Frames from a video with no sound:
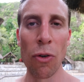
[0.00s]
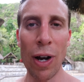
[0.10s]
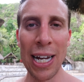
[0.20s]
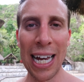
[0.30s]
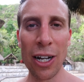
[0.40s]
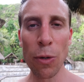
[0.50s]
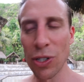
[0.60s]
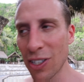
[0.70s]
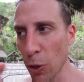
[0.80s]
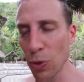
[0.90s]
right? And I
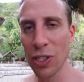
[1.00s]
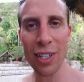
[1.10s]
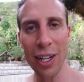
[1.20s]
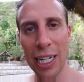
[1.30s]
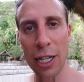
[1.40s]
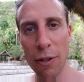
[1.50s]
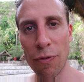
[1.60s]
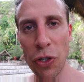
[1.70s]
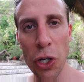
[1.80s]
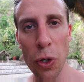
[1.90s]
was so stuck in a
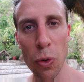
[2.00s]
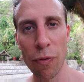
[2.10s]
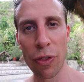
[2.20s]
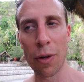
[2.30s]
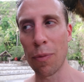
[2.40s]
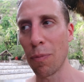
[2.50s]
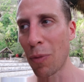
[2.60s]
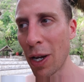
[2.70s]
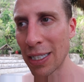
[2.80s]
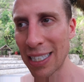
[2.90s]
view of that
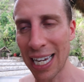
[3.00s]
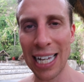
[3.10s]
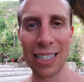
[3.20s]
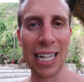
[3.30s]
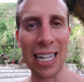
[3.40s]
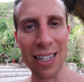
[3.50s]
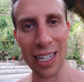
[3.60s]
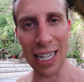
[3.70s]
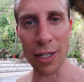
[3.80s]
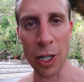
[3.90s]
my dad,
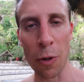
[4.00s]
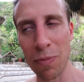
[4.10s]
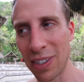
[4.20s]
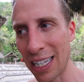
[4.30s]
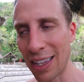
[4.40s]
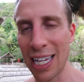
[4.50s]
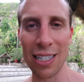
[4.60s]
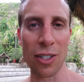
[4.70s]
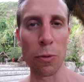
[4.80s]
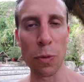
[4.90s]
you know, did
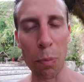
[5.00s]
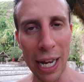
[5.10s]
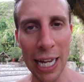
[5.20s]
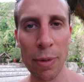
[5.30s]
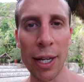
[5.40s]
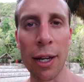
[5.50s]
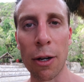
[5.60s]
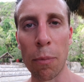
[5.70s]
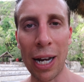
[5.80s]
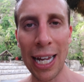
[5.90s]
this, and I was blaming and
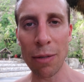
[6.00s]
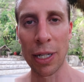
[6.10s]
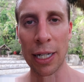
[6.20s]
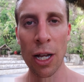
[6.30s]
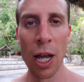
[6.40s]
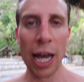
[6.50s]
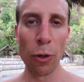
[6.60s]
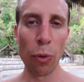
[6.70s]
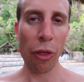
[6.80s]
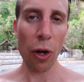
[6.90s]
complaining. And
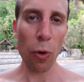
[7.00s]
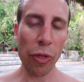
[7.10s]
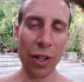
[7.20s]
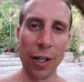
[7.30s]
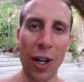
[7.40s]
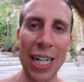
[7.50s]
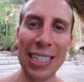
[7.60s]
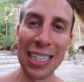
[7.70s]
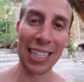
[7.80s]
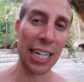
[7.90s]
although that I
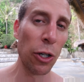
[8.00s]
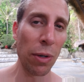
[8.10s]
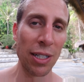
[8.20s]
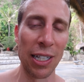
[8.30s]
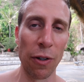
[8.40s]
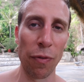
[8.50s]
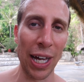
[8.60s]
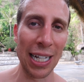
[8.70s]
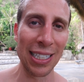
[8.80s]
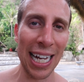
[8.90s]
didn't kill myself
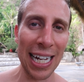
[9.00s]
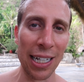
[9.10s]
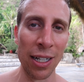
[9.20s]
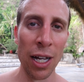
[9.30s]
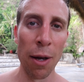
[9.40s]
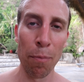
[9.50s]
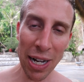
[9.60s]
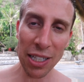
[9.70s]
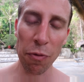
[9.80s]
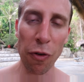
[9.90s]
that day,
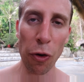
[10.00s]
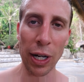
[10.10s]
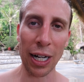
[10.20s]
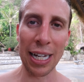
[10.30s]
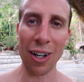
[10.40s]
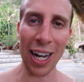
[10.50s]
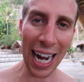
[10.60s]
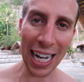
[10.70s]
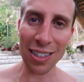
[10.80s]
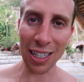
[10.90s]
metaphorically I
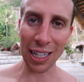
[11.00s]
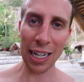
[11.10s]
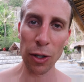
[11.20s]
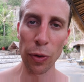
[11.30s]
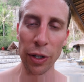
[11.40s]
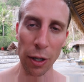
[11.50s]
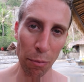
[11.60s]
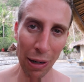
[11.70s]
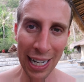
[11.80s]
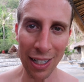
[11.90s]
had to kill the
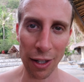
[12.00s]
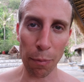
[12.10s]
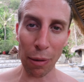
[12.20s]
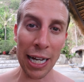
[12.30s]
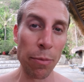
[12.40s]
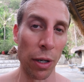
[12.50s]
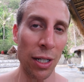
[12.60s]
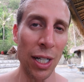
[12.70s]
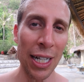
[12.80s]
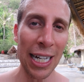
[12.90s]
complainer, the blamer
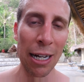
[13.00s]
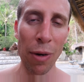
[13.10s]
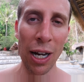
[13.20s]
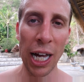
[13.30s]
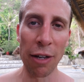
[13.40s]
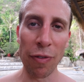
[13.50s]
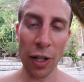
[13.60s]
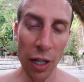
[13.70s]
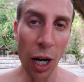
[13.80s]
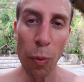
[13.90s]
in my life.
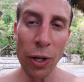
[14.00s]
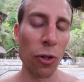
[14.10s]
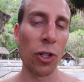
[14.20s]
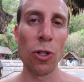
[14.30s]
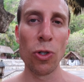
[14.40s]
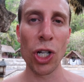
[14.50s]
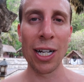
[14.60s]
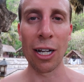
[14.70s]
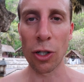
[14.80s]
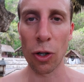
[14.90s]
And I went on a new
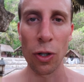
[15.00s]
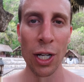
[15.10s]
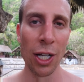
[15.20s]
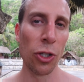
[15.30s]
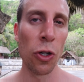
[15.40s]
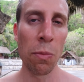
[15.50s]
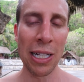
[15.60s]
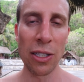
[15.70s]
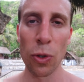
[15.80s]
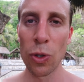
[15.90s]
journey. I got new
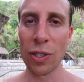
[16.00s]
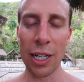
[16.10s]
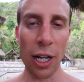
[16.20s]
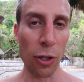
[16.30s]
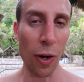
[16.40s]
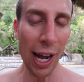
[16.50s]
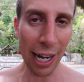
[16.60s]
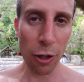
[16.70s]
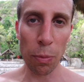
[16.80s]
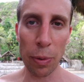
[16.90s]
mentors, I got
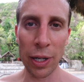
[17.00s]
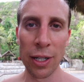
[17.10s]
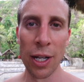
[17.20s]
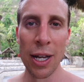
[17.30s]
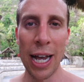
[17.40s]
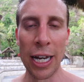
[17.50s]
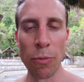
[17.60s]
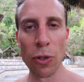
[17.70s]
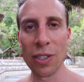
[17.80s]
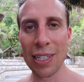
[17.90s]
help, and I'm
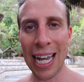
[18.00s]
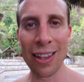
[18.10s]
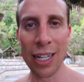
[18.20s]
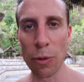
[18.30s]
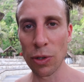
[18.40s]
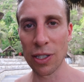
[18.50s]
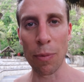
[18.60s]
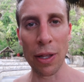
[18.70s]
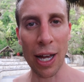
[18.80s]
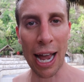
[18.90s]
not saying that it was
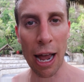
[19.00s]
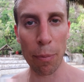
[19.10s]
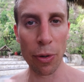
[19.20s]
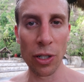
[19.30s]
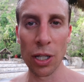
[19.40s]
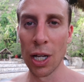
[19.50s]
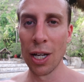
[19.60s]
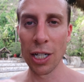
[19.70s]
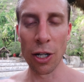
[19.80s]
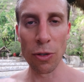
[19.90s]
something that happened,
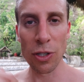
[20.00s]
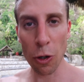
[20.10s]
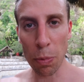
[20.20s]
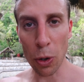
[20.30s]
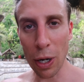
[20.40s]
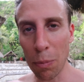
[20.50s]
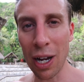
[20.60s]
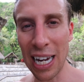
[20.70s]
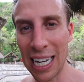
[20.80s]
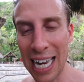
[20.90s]
you know, super quick,
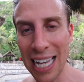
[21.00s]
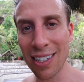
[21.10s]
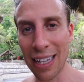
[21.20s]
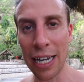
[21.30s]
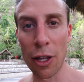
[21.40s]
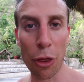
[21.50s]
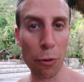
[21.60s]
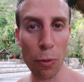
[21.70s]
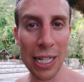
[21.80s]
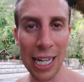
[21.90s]
but in less than a
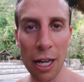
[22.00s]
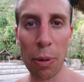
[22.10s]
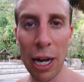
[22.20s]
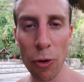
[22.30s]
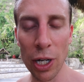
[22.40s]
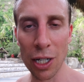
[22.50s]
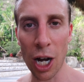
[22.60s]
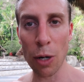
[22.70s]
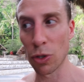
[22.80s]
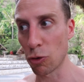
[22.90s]
3-year period
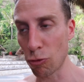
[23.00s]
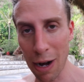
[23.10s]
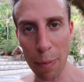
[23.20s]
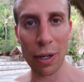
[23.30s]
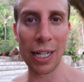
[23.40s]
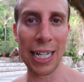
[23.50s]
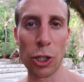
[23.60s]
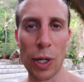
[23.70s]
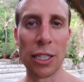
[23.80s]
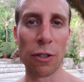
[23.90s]
I was rapidly
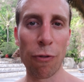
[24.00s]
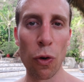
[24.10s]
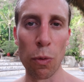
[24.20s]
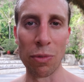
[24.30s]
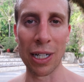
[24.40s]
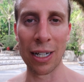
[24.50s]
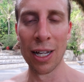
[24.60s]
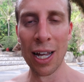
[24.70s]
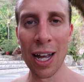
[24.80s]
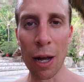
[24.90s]
transformed. And
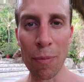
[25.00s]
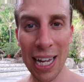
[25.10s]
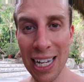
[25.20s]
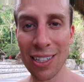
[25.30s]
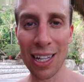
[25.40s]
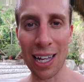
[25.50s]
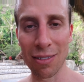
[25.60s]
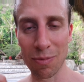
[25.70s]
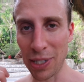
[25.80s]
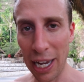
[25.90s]
I'm here to
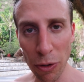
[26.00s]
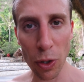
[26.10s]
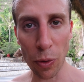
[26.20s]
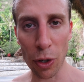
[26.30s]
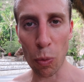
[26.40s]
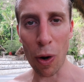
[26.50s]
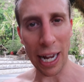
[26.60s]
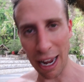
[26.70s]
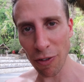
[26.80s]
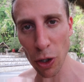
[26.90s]
tell you that
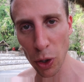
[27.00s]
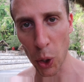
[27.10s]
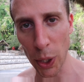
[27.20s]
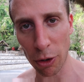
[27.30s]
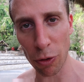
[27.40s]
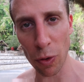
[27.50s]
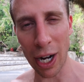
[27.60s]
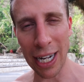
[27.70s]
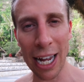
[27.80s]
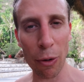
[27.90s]
whatever you're going through
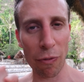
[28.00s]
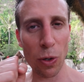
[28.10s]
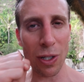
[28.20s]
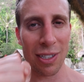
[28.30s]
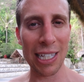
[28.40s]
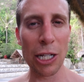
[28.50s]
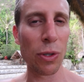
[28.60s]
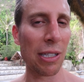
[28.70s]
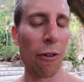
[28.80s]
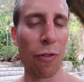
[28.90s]
right now, if you can see
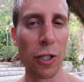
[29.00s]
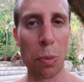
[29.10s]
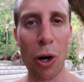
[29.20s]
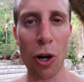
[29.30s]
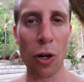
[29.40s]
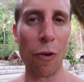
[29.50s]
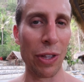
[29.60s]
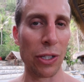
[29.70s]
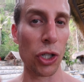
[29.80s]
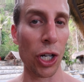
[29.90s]
yourself as part of
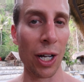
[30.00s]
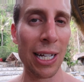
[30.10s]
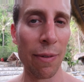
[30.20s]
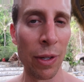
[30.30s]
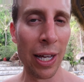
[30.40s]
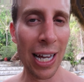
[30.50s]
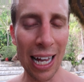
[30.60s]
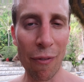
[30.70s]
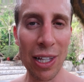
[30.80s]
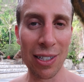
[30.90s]
this journey,
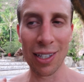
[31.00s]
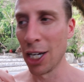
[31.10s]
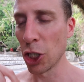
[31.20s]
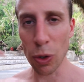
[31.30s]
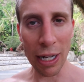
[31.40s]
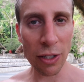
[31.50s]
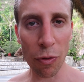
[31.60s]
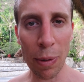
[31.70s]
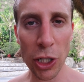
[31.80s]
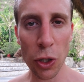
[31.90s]
of this
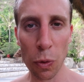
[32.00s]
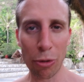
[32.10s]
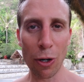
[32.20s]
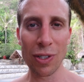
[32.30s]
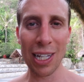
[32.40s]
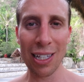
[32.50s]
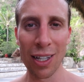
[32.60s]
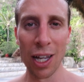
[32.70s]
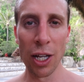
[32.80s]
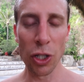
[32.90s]
transformational process,
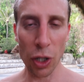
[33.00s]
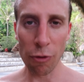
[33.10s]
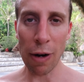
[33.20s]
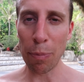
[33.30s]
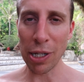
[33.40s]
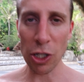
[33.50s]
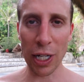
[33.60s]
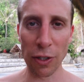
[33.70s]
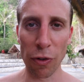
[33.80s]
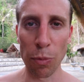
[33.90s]
you're going to rapidly
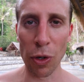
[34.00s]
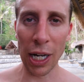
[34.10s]
transform your